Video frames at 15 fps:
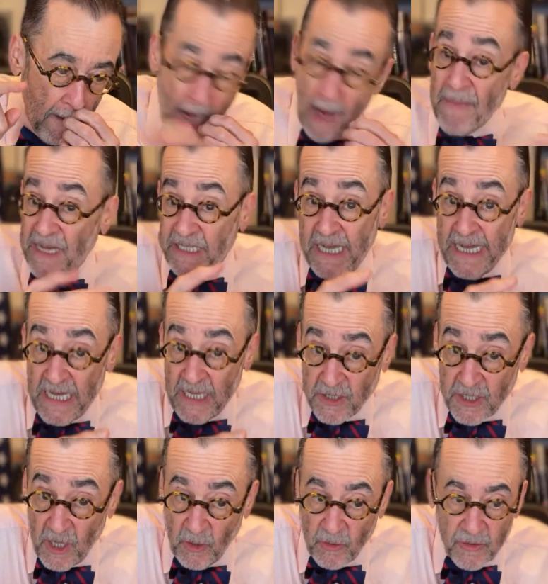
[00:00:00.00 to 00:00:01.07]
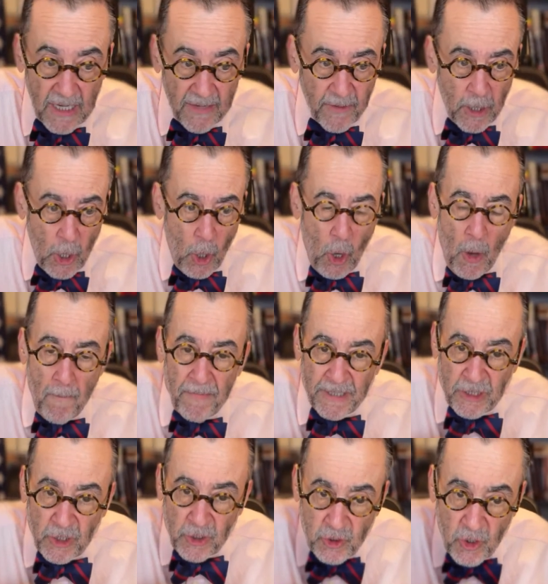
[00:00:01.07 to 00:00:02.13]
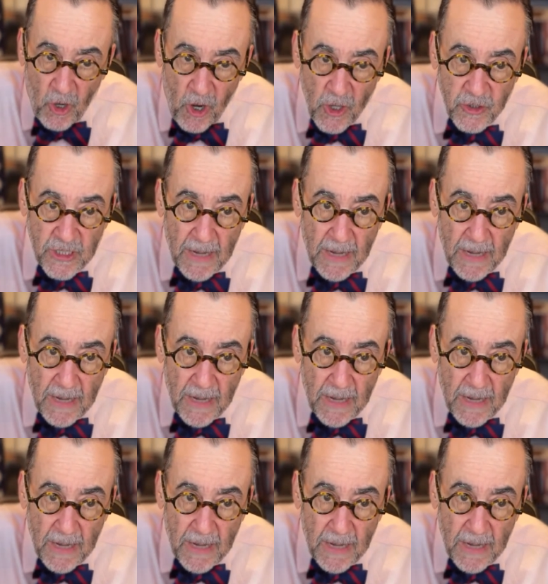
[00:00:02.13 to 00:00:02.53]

I'm not saying he's guilty of it, but the charge